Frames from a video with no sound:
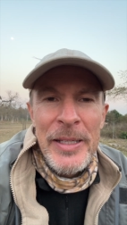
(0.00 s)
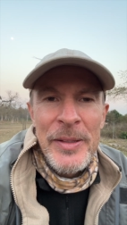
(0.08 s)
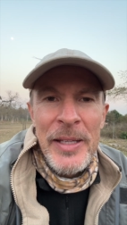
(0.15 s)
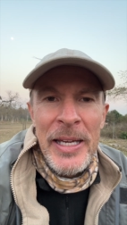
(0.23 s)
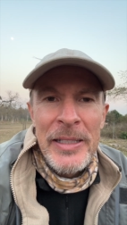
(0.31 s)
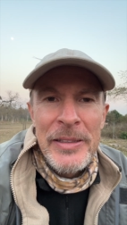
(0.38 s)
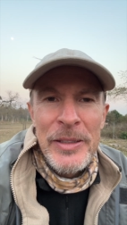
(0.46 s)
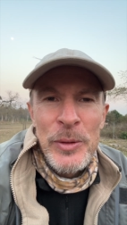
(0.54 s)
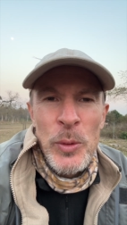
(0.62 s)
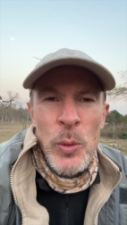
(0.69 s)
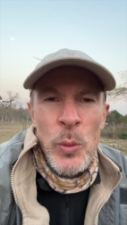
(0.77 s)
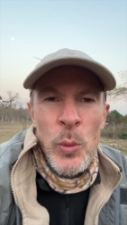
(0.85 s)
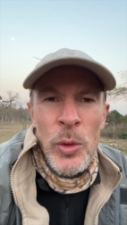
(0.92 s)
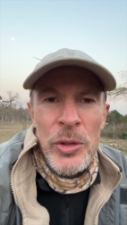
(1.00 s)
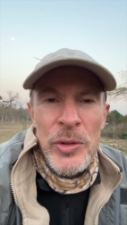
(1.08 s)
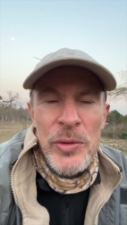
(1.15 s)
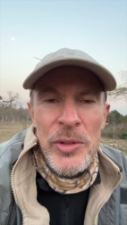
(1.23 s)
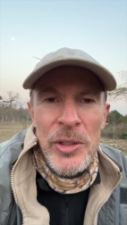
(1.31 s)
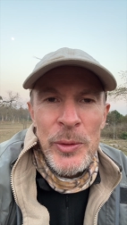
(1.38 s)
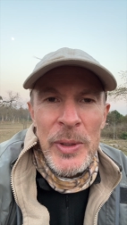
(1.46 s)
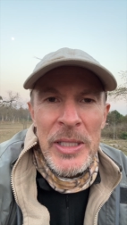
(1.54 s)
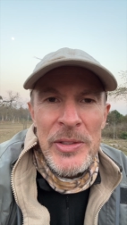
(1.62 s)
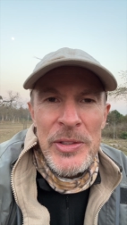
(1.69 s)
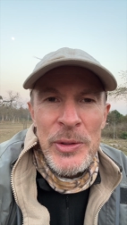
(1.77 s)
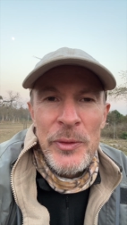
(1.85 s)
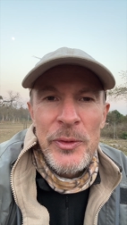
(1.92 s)
then what you do is
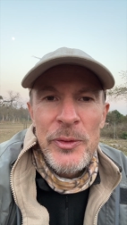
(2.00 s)
you